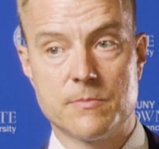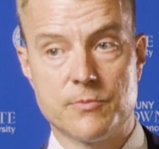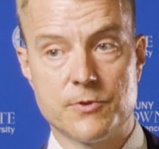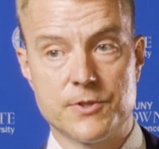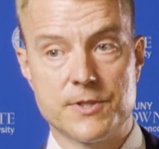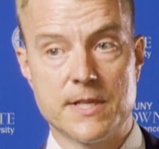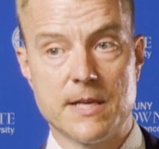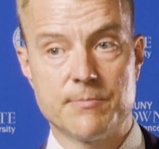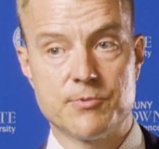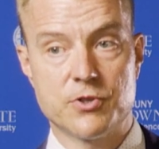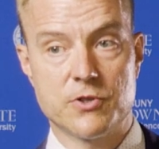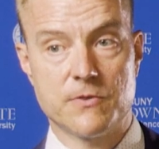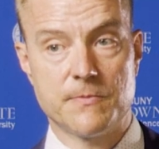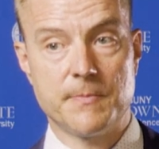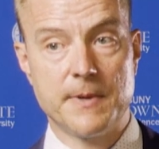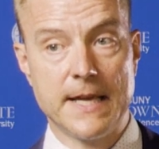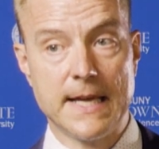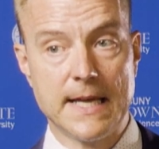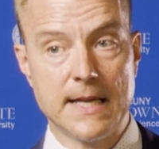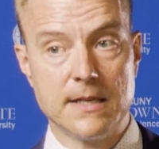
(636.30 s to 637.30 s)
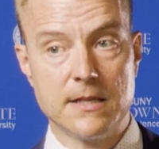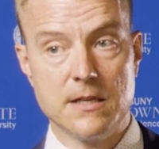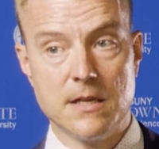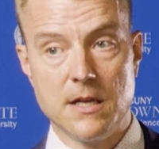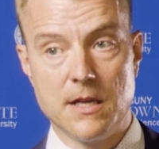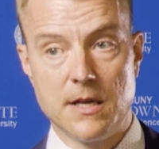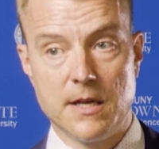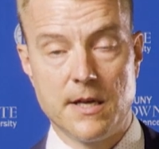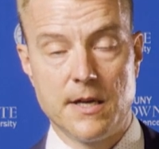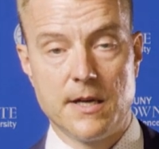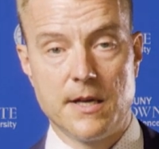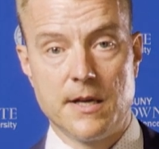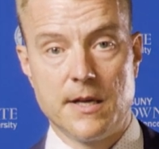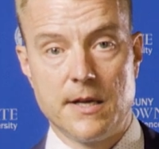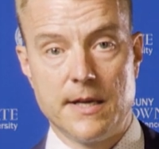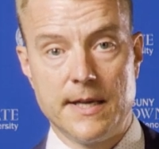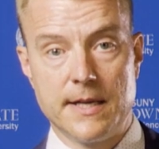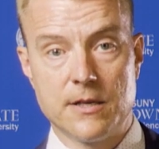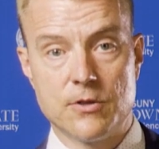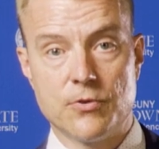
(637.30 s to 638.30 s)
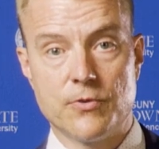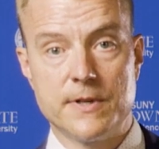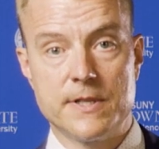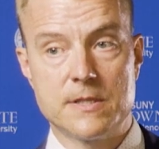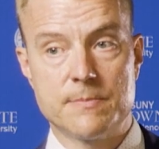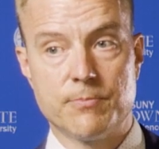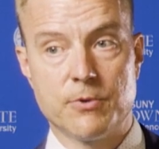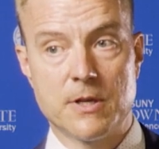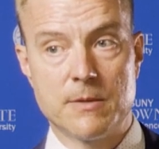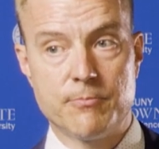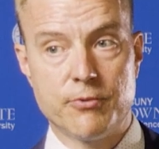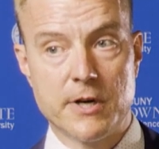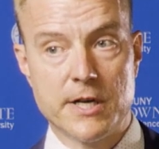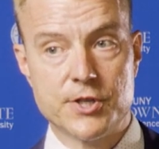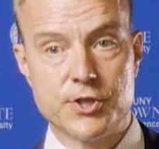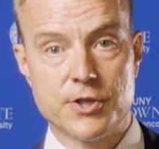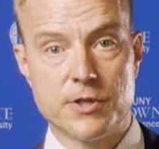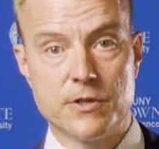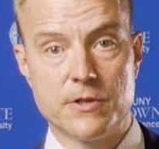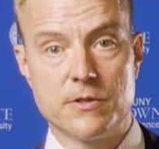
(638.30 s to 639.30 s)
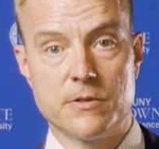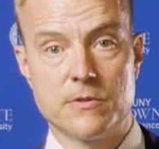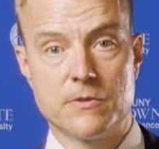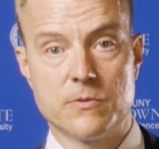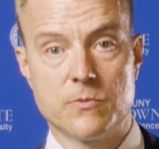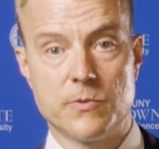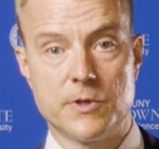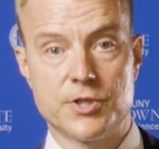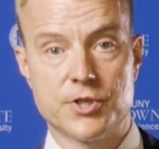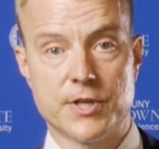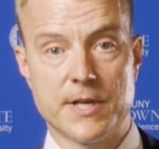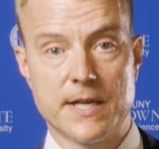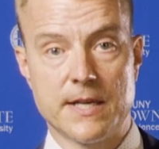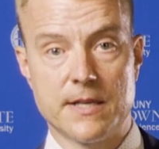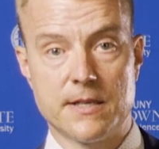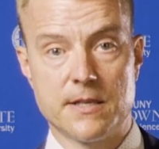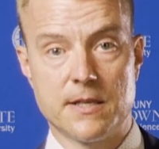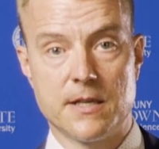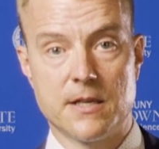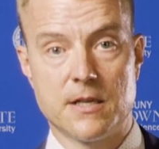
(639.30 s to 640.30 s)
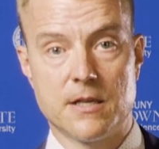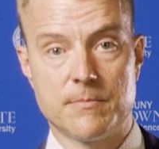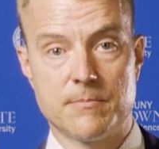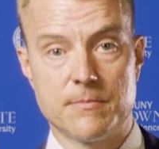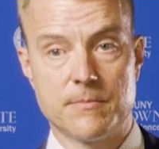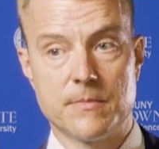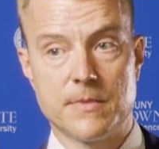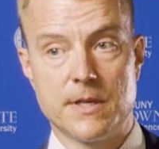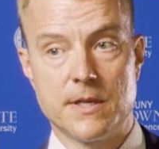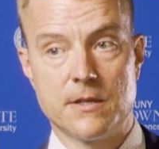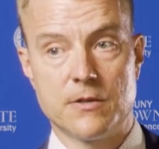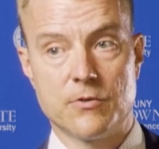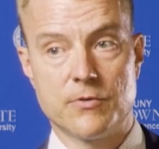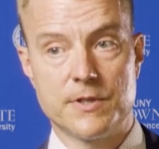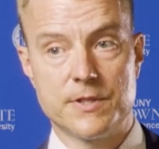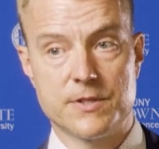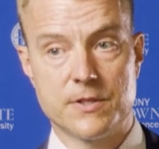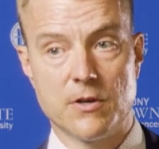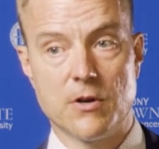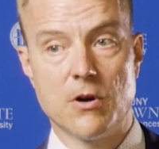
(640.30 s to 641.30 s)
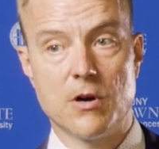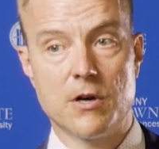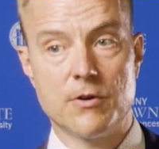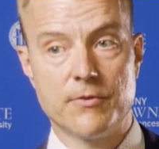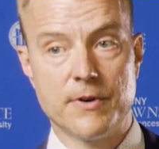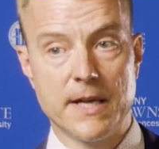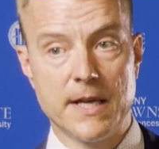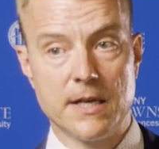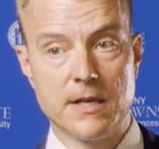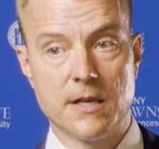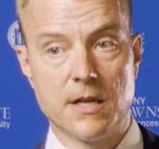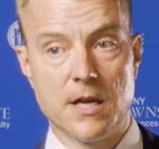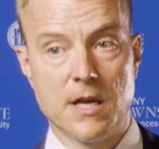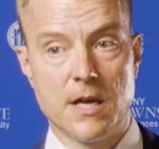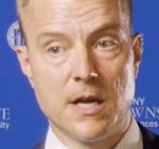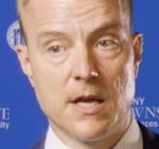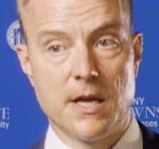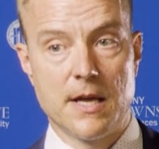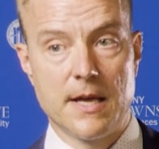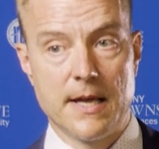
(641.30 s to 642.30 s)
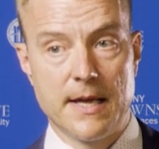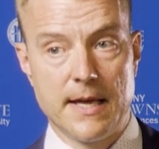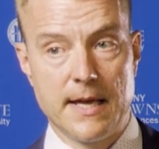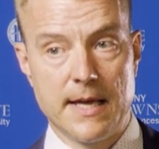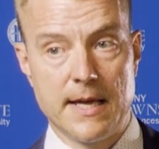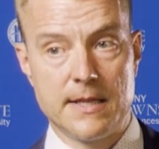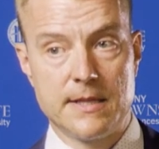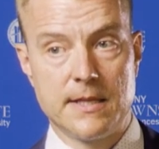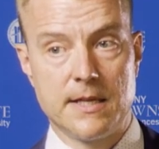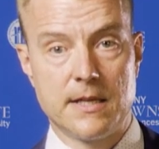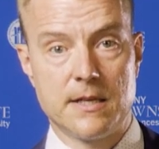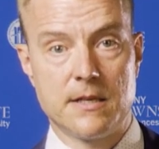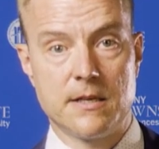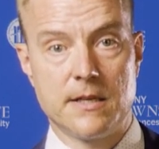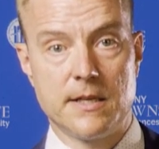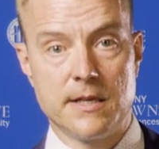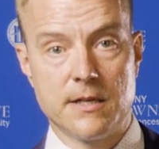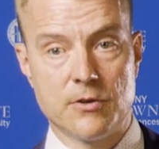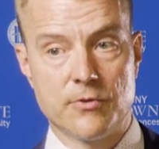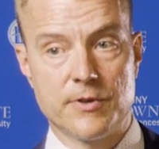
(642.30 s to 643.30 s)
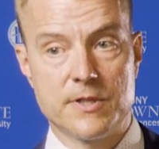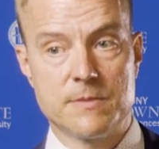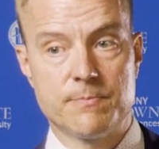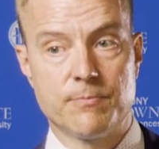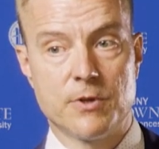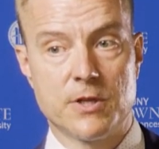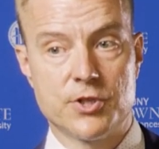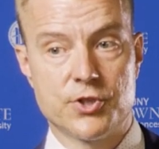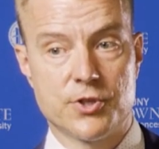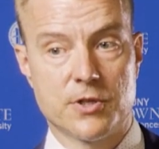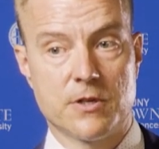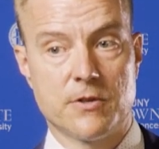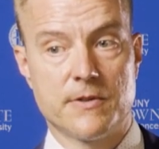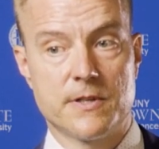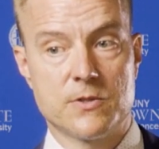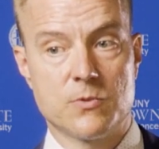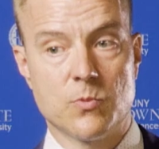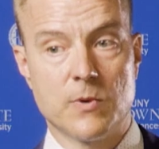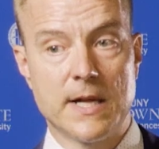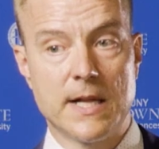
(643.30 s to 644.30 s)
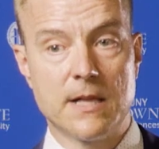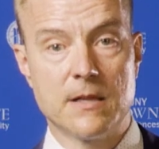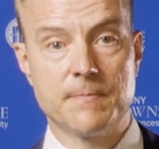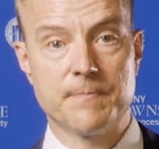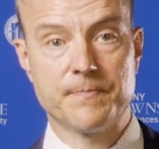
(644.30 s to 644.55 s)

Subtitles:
perception of pain, increased blood pressure, which can increase the heart rate, and then increased blood sugar as well,